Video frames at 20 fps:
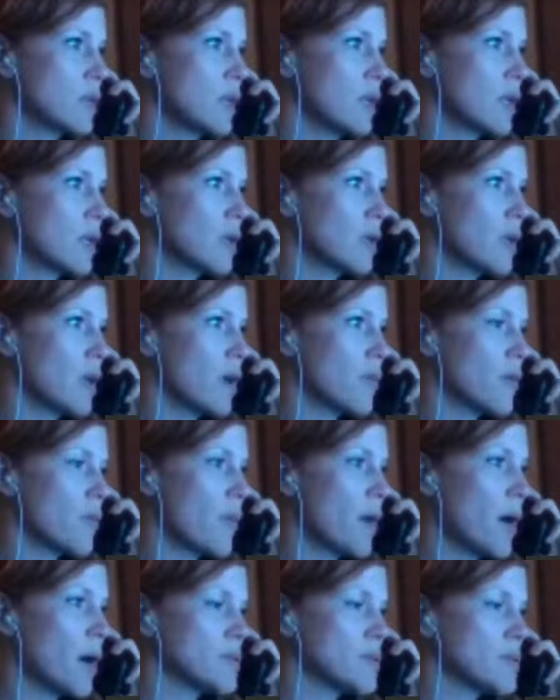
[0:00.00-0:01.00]
in the
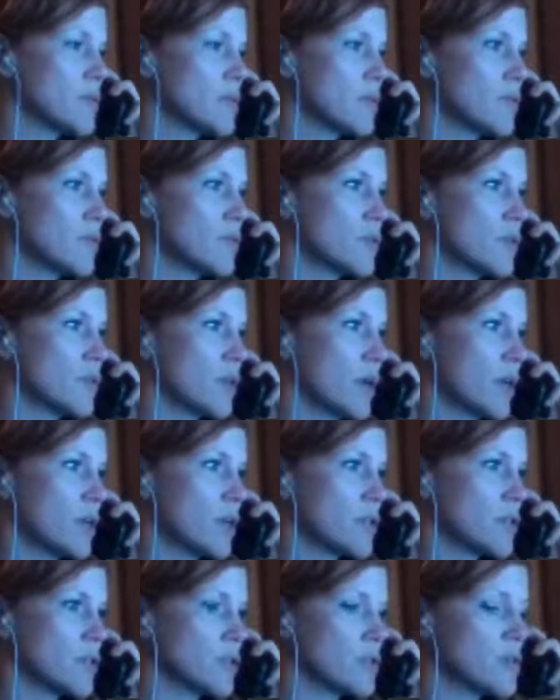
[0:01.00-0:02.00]
positive
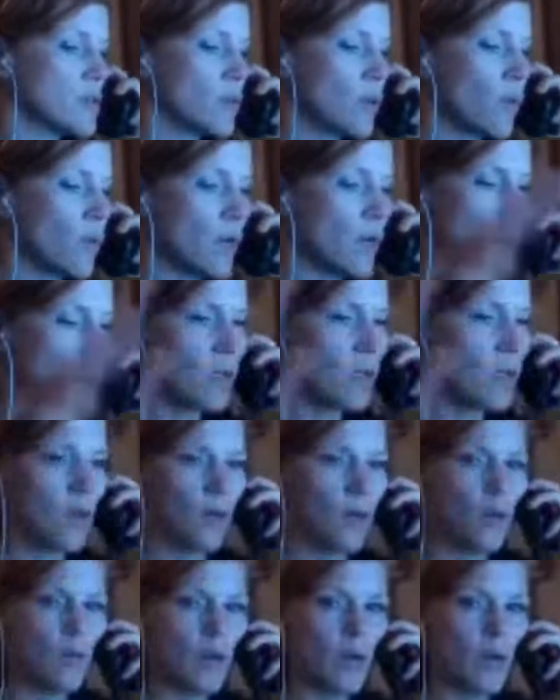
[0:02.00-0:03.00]
direction. So we wanted,
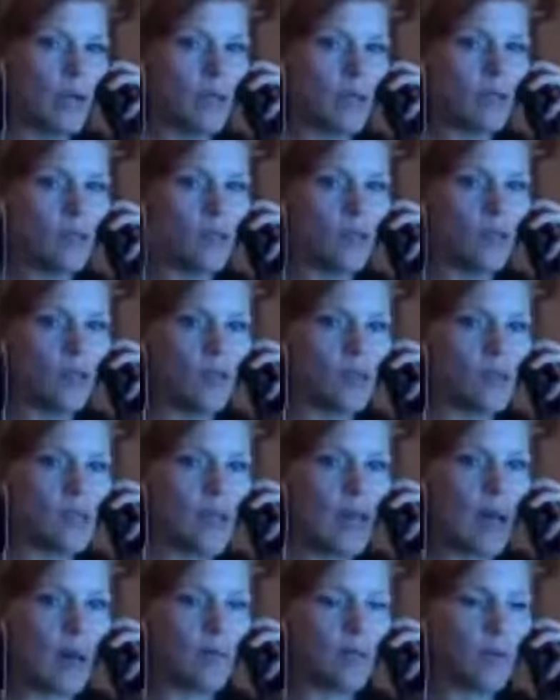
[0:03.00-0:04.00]
when we
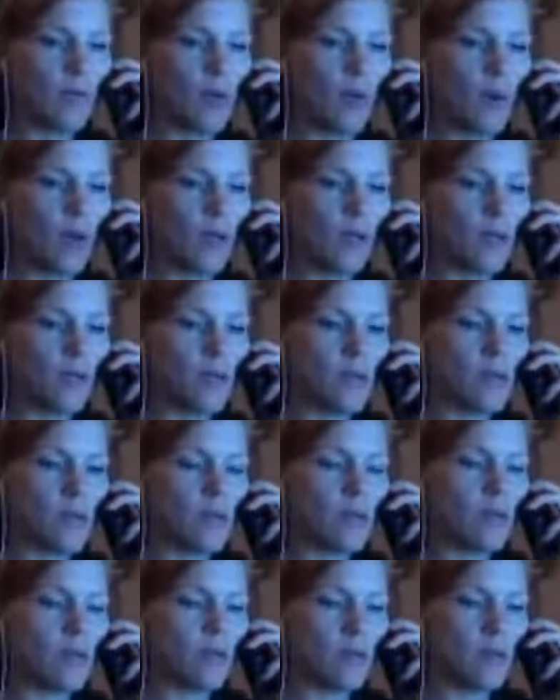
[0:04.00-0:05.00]
use the applet, we want to
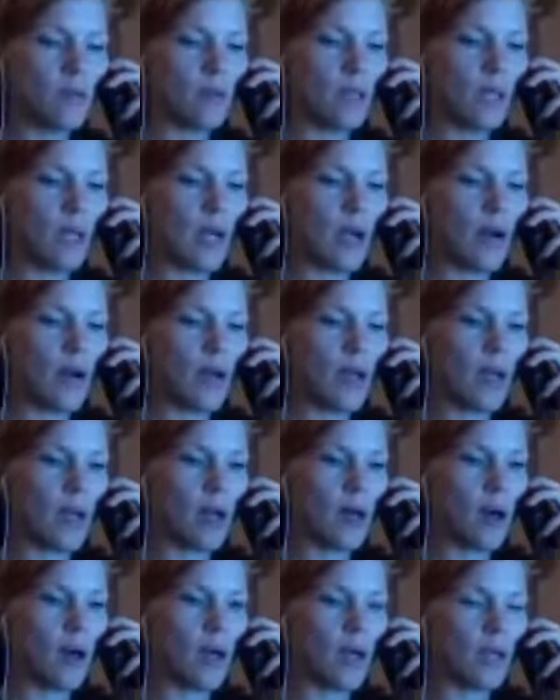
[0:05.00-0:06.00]
use the
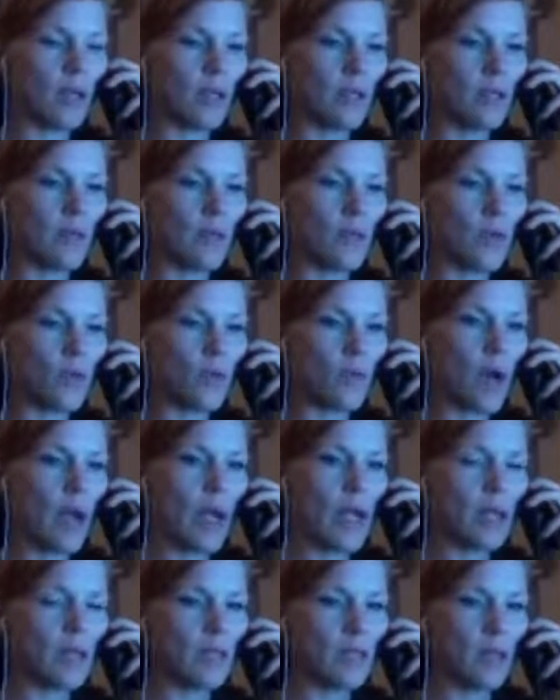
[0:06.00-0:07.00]
area on the
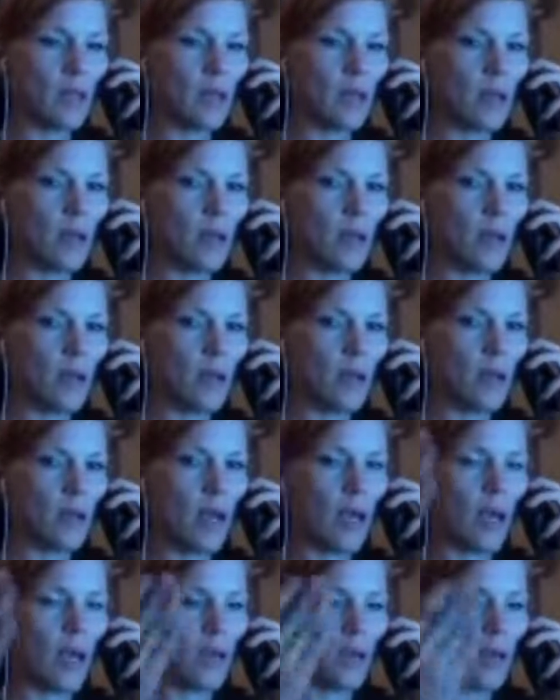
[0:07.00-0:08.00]
right
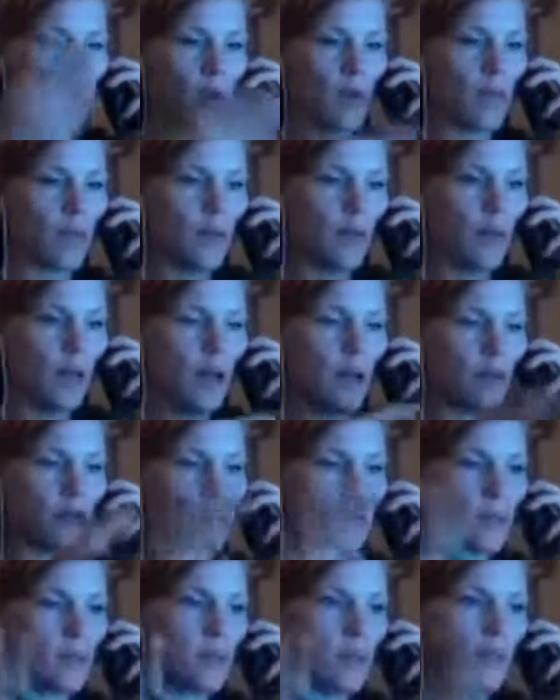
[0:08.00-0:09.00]
and on the
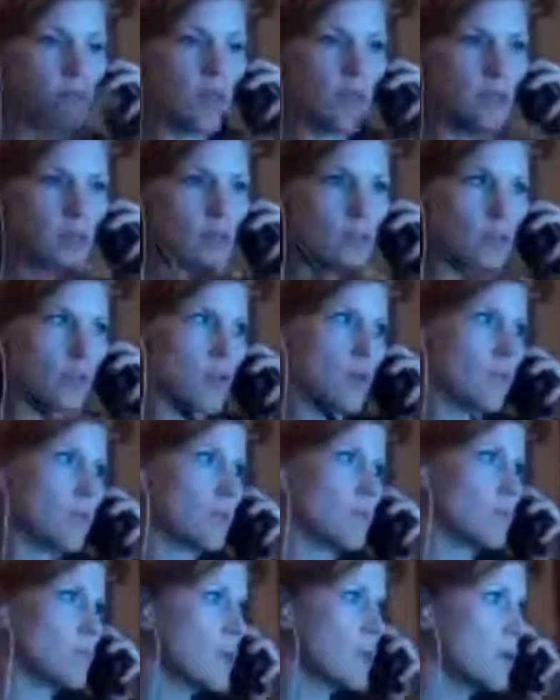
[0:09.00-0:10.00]
left of the extreme.